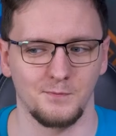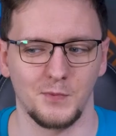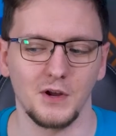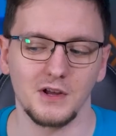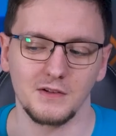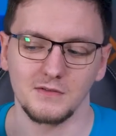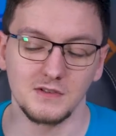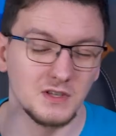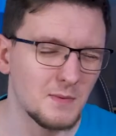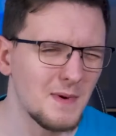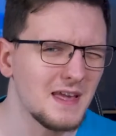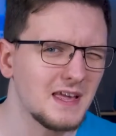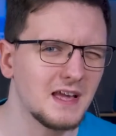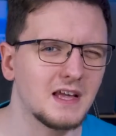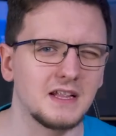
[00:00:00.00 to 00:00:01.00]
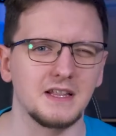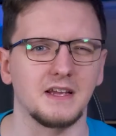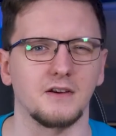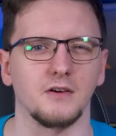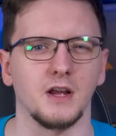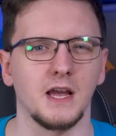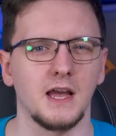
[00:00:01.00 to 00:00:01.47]
But to make it
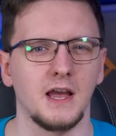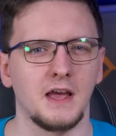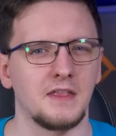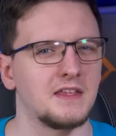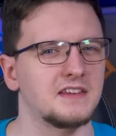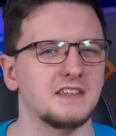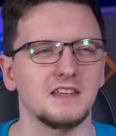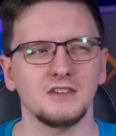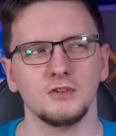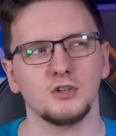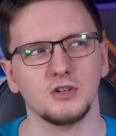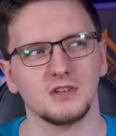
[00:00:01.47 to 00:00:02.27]
clear, this isn't